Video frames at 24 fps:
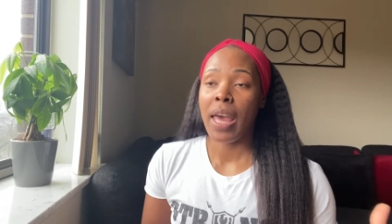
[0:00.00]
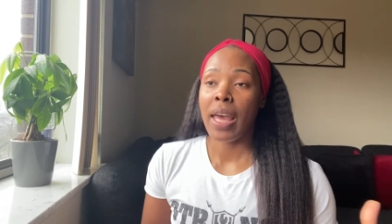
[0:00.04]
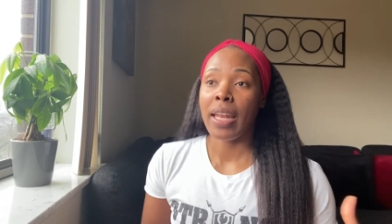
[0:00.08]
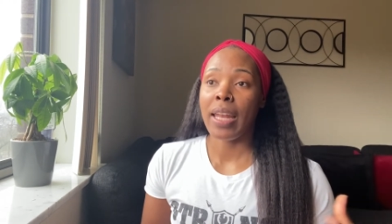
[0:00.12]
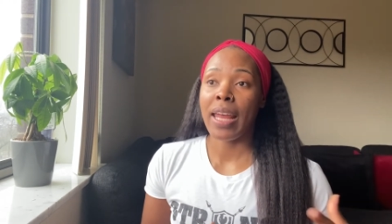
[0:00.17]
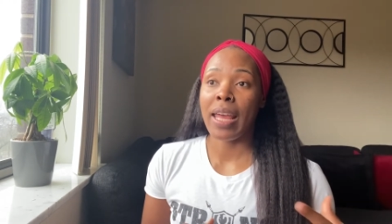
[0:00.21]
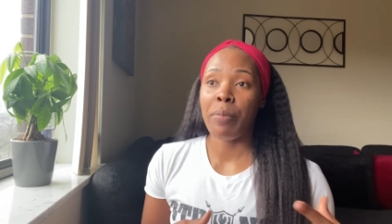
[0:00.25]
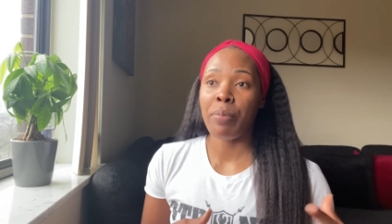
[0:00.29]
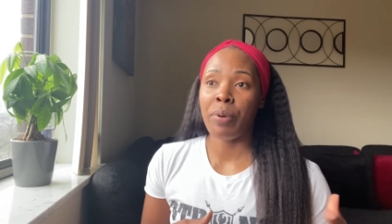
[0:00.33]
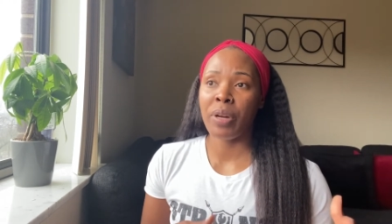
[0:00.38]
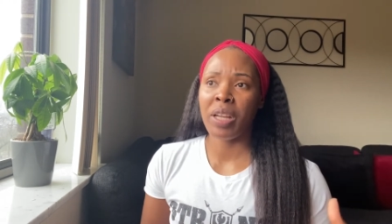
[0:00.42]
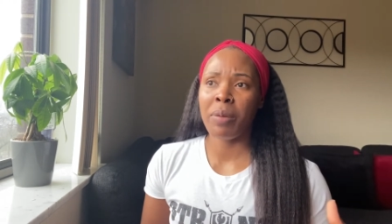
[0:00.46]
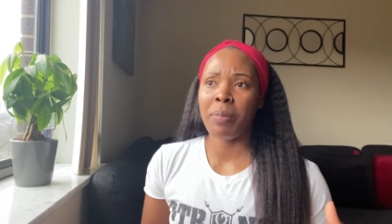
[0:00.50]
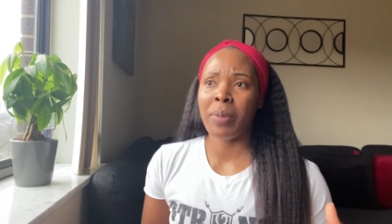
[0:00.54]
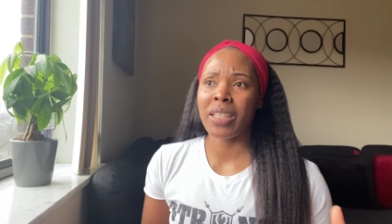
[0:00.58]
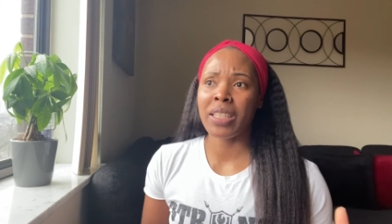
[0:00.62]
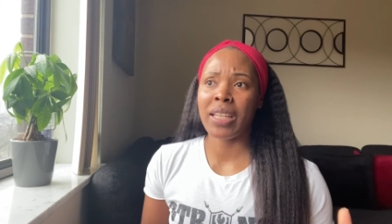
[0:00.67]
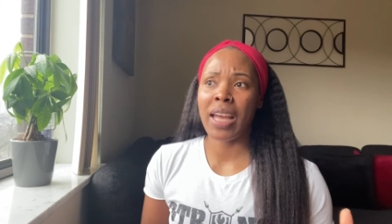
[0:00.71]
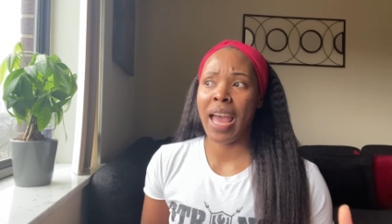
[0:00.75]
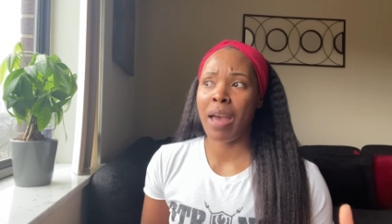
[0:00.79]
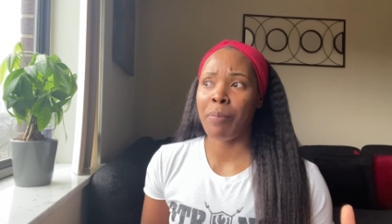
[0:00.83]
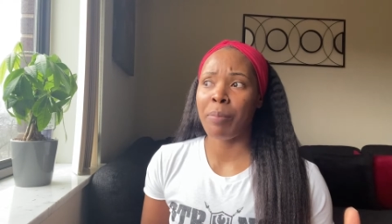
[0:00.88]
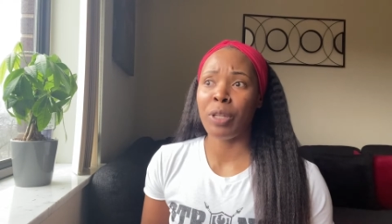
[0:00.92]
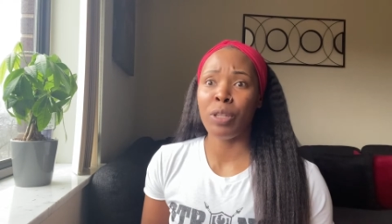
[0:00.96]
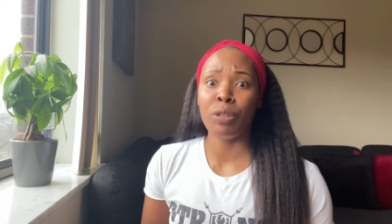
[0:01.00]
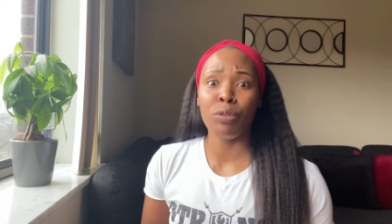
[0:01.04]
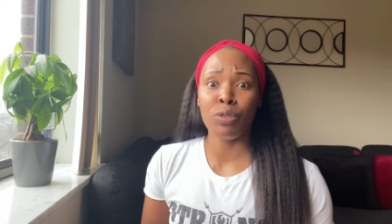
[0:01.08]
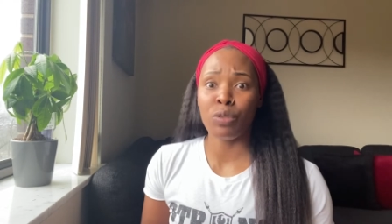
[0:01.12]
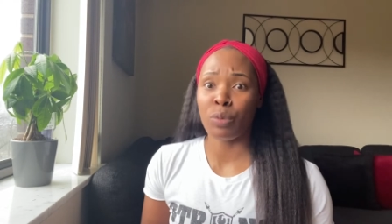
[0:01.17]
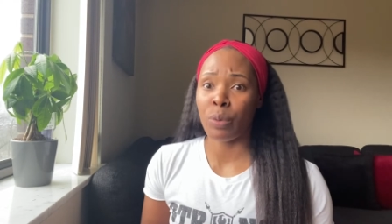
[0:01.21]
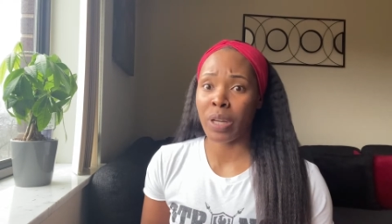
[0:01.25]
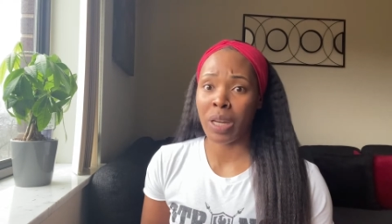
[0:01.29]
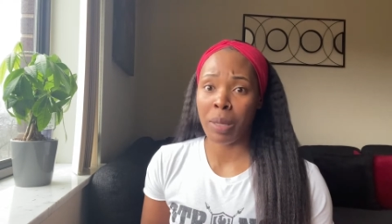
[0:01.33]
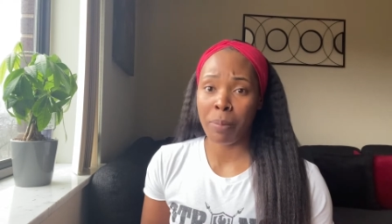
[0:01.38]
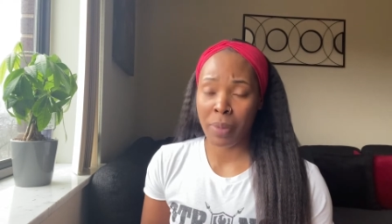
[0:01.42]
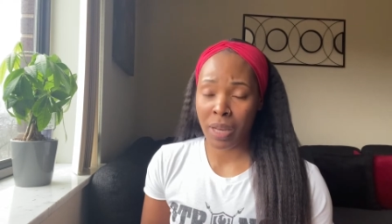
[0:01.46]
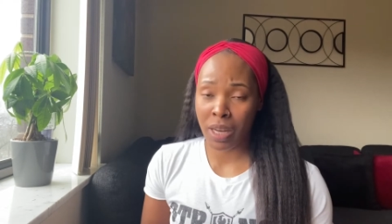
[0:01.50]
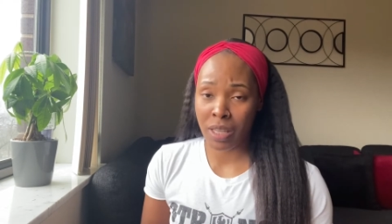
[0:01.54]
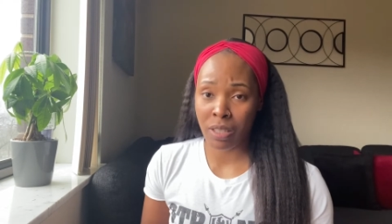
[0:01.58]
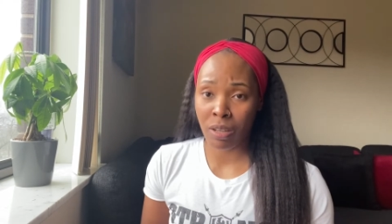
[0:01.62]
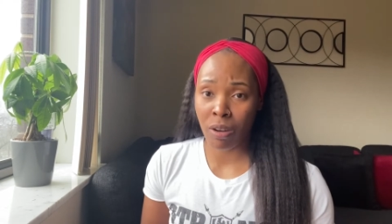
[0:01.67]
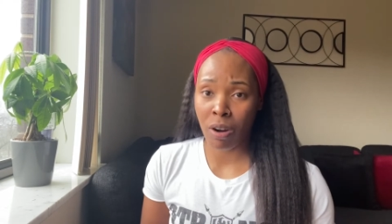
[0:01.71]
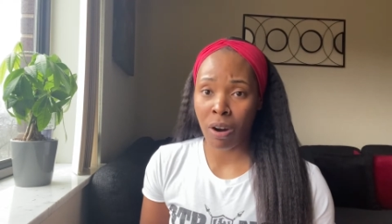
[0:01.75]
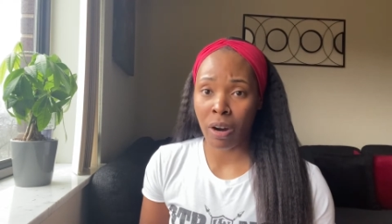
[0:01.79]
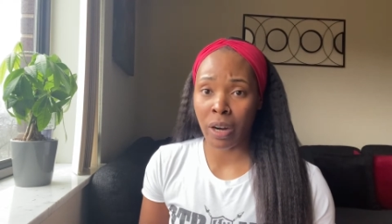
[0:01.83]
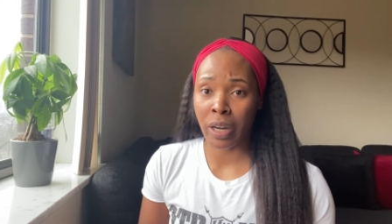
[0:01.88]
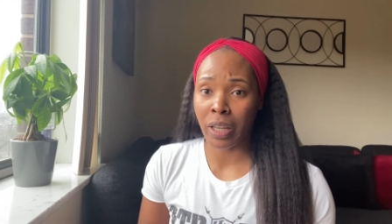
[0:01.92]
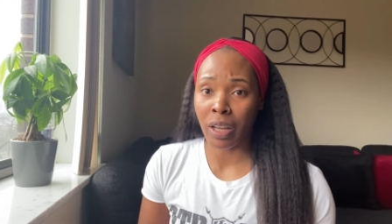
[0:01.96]
they pretty much had me do 20 minutes of
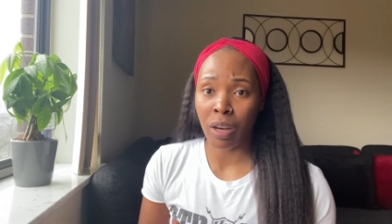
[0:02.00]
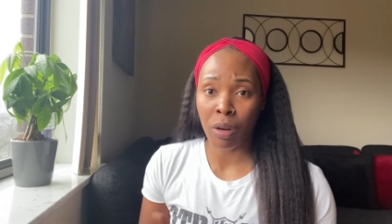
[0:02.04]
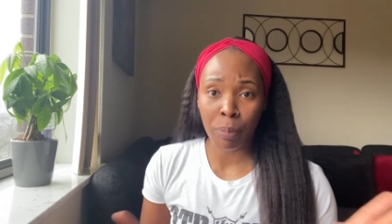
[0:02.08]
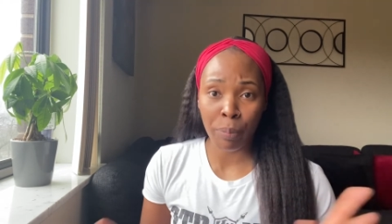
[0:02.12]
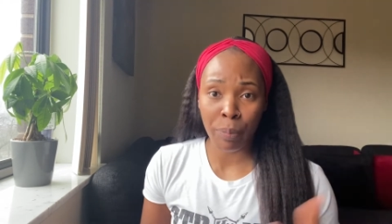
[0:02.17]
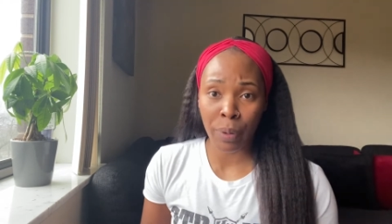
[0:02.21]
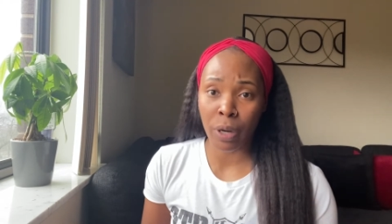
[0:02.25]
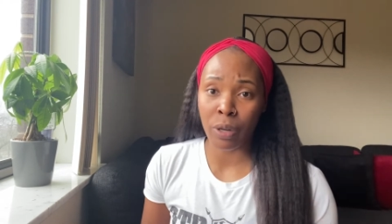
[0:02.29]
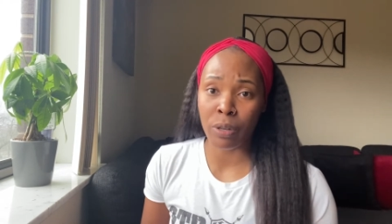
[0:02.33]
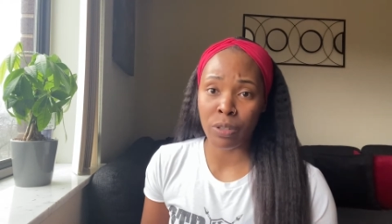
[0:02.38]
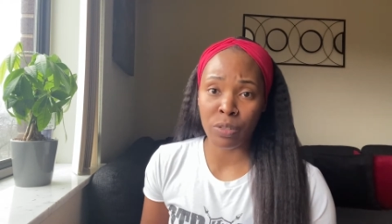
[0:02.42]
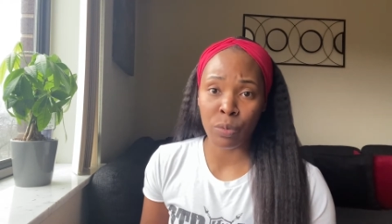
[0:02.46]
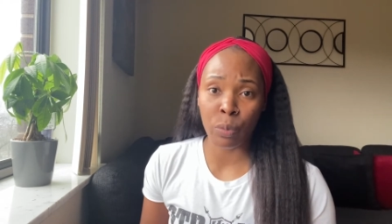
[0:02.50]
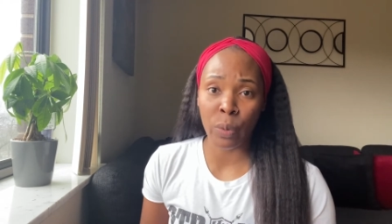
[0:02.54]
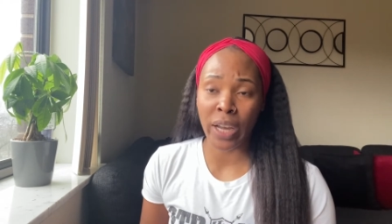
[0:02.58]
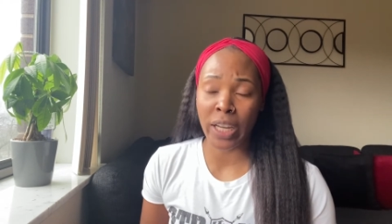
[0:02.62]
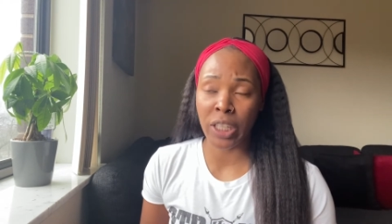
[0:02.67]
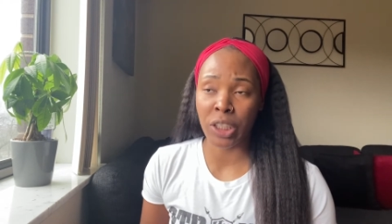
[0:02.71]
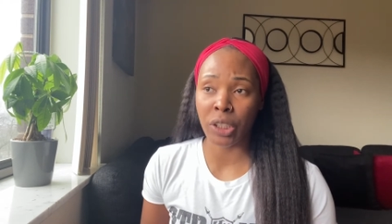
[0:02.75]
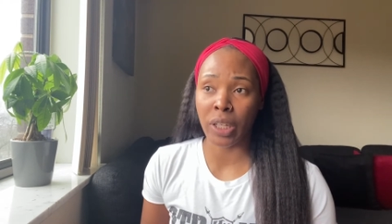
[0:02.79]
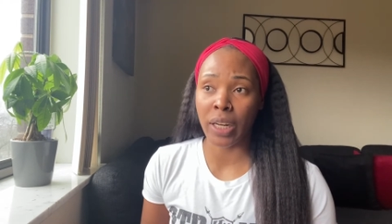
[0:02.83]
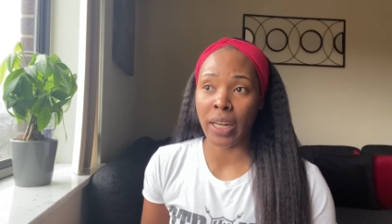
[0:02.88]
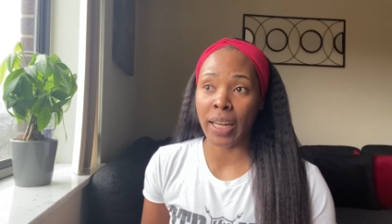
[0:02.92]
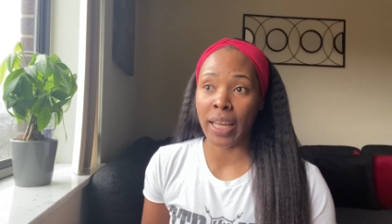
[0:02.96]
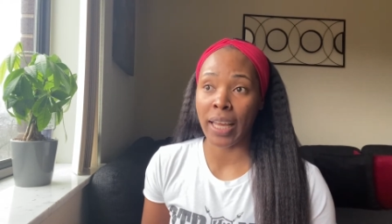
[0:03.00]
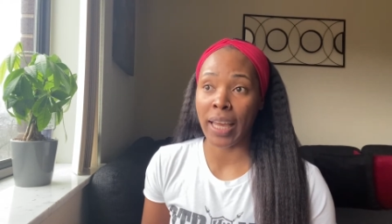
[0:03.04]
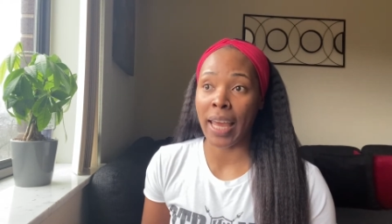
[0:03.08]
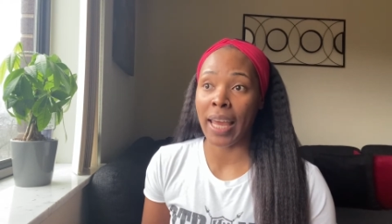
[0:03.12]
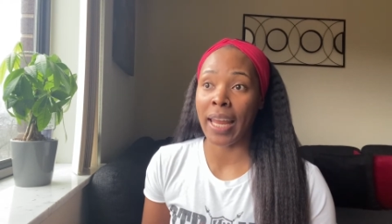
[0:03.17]
cardio post weight training.